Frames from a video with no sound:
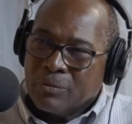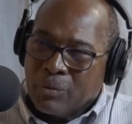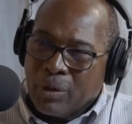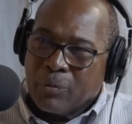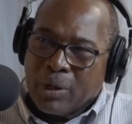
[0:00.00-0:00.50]

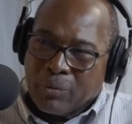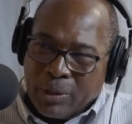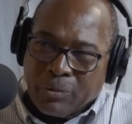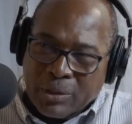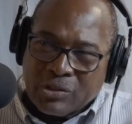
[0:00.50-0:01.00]

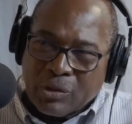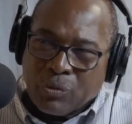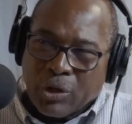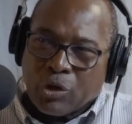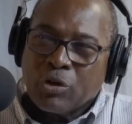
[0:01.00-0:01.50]
Where does
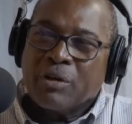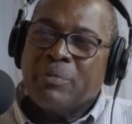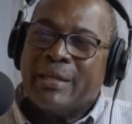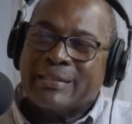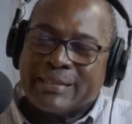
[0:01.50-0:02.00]
it work? You
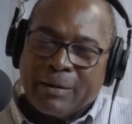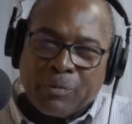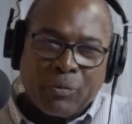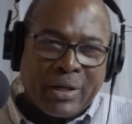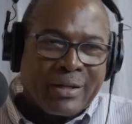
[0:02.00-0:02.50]
give me an
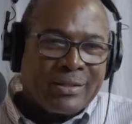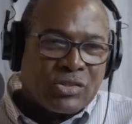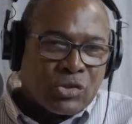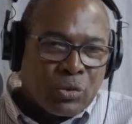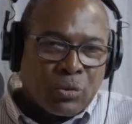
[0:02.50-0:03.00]
example, whether
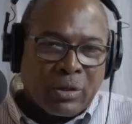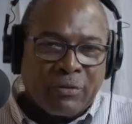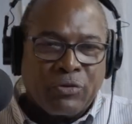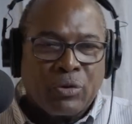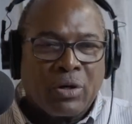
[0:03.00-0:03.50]
in
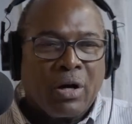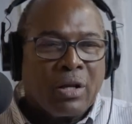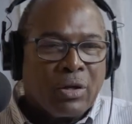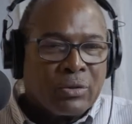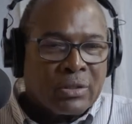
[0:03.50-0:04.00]
school, if you
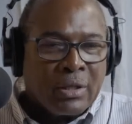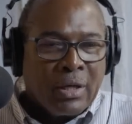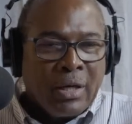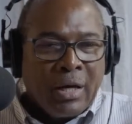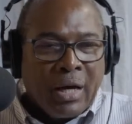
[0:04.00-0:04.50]
call out
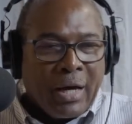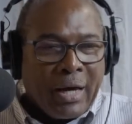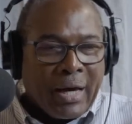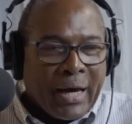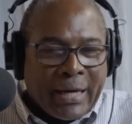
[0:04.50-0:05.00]

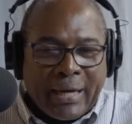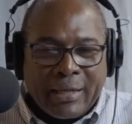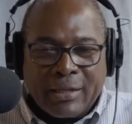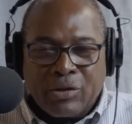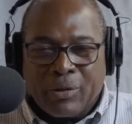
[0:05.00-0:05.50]
a
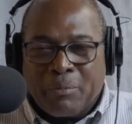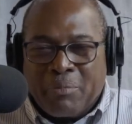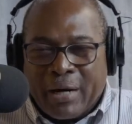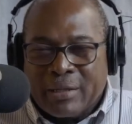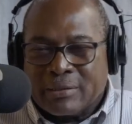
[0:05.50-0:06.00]
kid and you
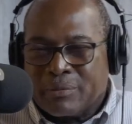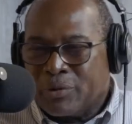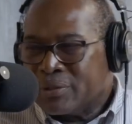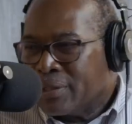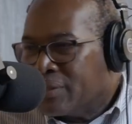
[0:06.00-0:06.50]
embarrass
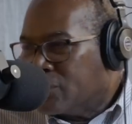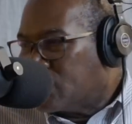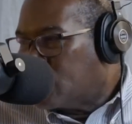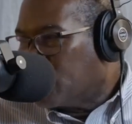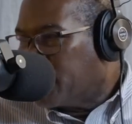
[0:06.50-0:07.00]
him, you say,
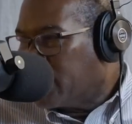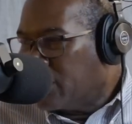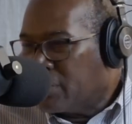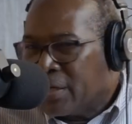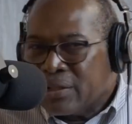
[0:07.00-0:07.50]
you're
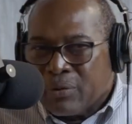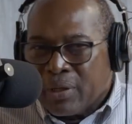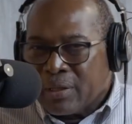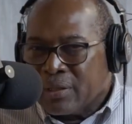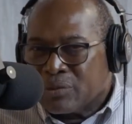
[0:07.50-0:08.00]
stupid, you're not
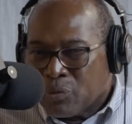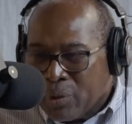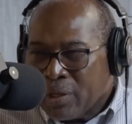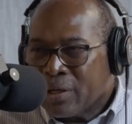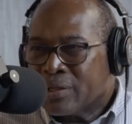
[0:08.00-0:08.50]
doing this.
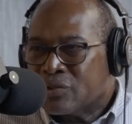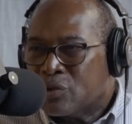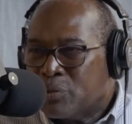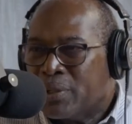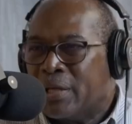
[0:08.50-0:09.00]
Where
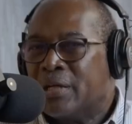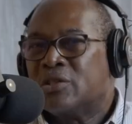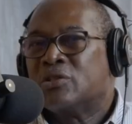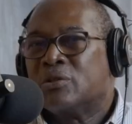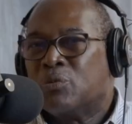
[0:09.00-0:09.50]
has
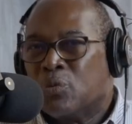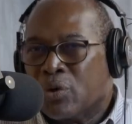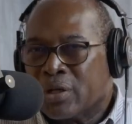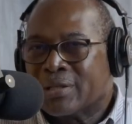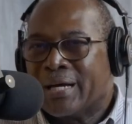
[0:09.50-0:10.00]
humiliation
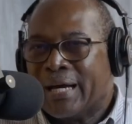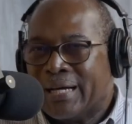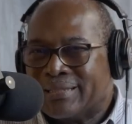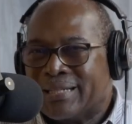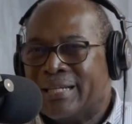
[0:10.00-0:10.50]
worked
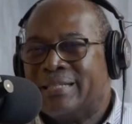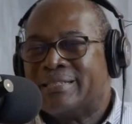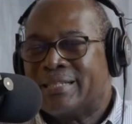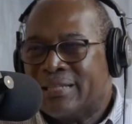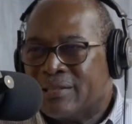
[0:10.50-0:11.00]
as an
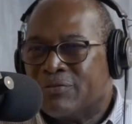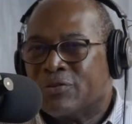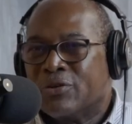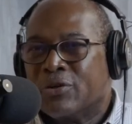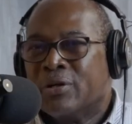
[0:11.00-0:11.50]

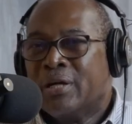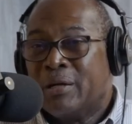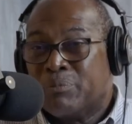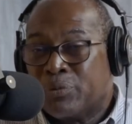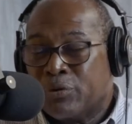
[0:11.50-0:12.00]
incentive for
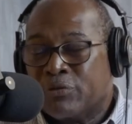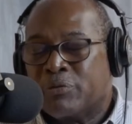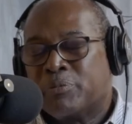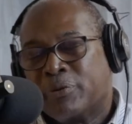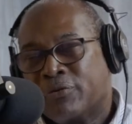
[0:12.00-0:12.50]

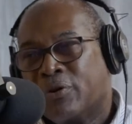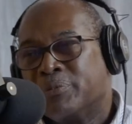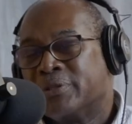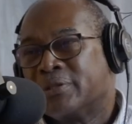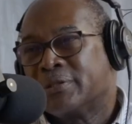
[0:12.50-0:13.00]
improved
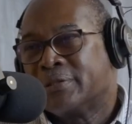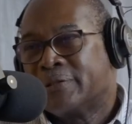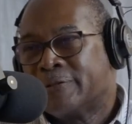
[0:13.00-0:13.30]
performance?